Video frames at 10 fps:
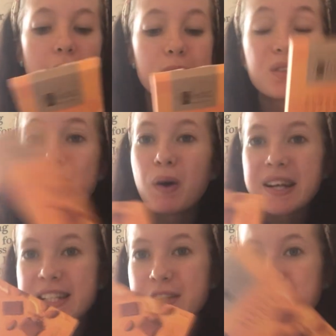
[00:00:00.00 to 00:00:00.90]
I was
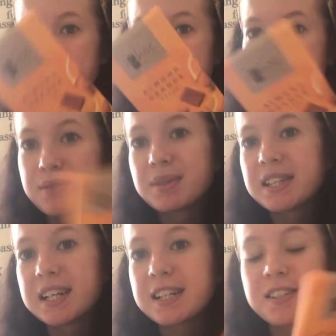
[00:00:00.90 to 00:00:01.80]
quite disappointed with
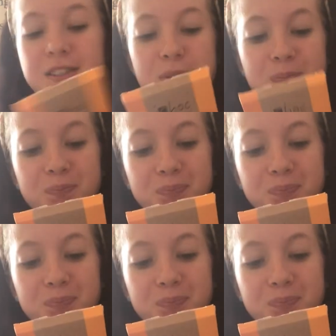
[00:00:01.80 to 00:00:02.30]
this,